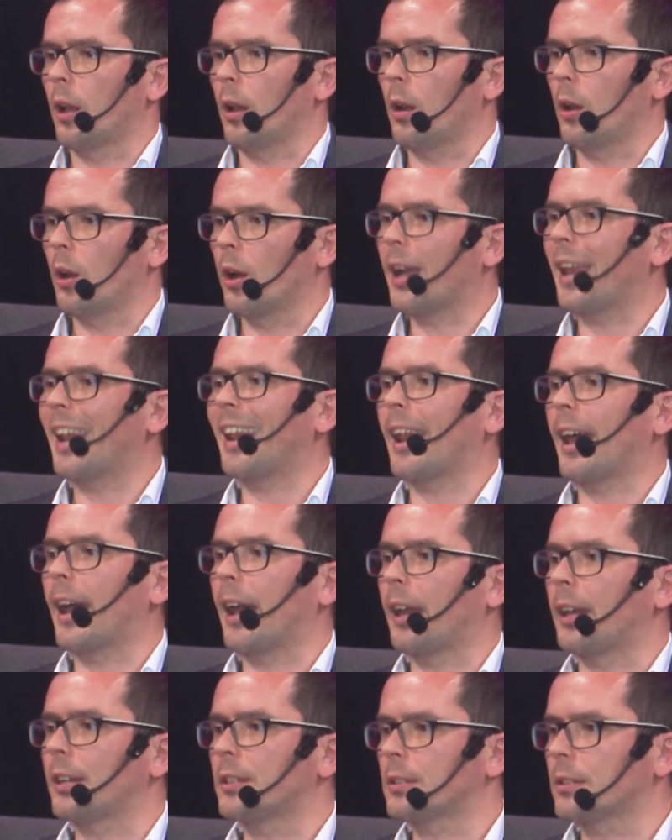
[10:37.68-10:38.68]

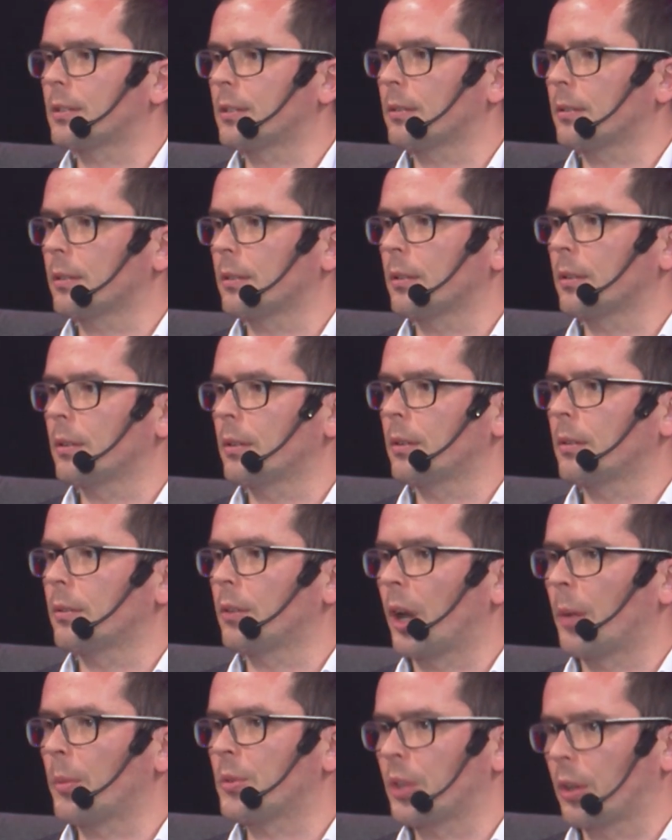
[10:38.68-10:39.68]
localized
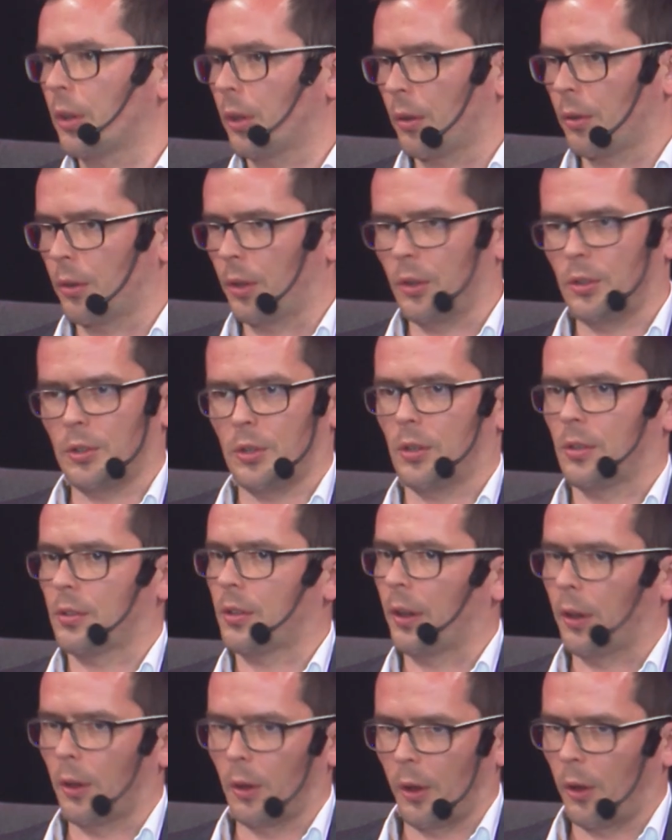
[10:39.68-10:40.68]
terms and conditions
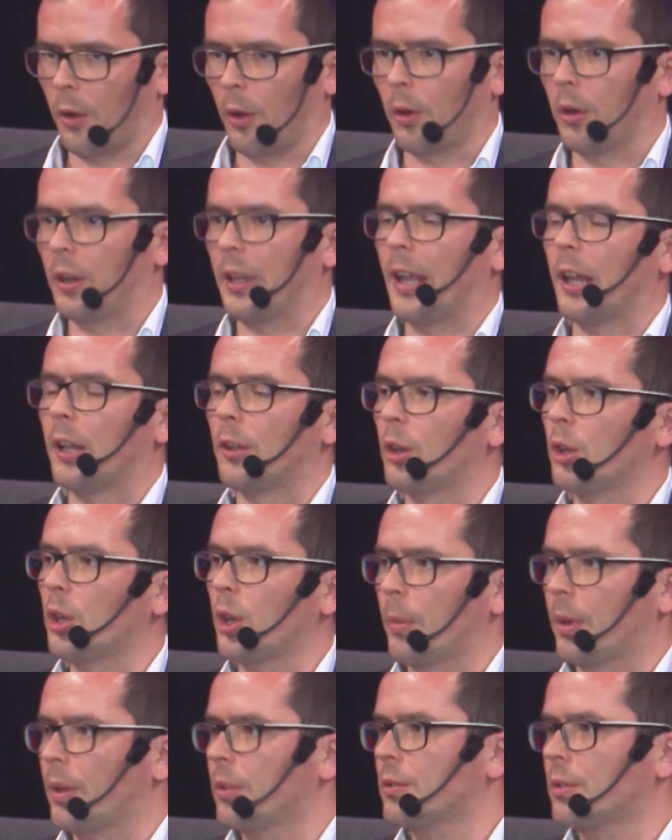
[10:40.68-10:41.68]
and all legal
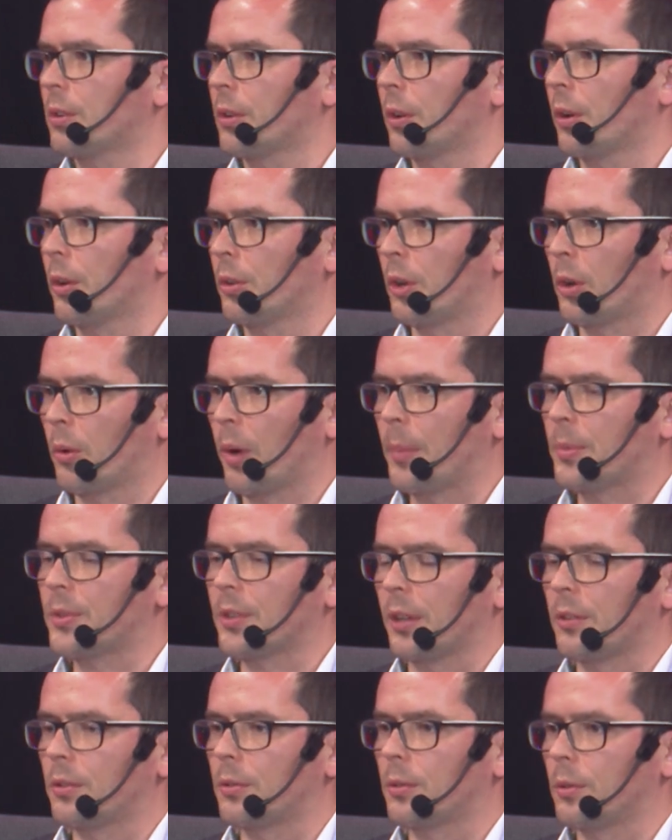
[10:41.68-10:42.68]
documents on your
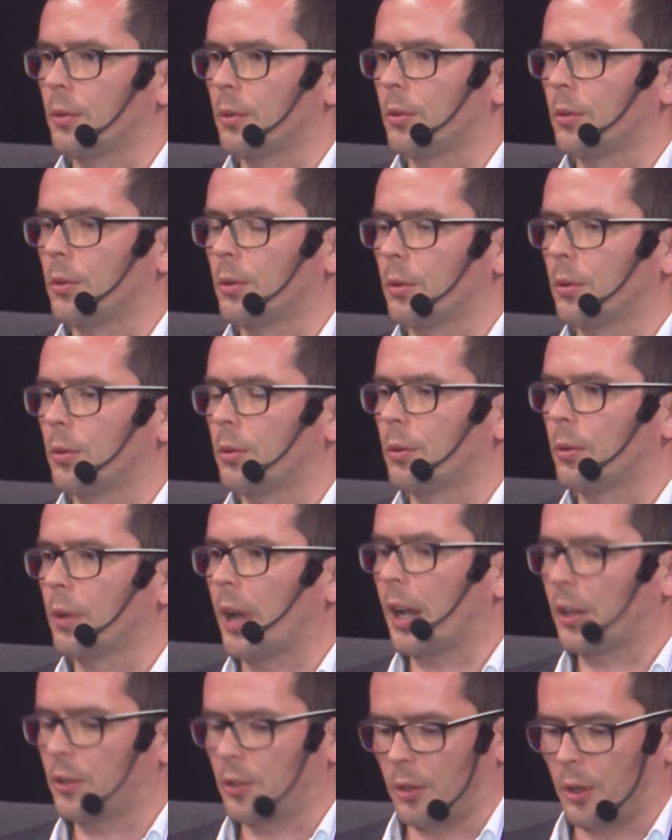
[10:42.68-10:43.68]
website to
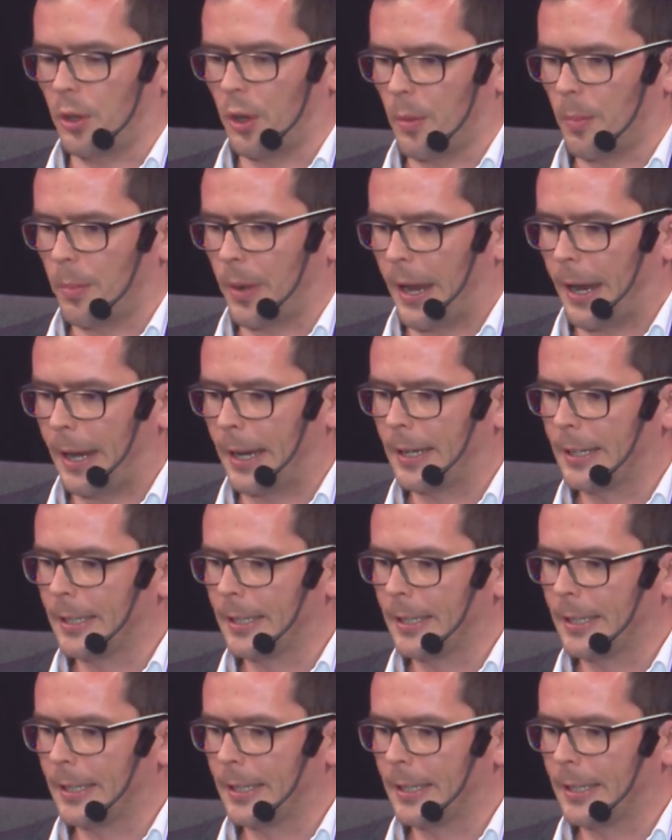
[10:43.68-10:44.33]
actually comply.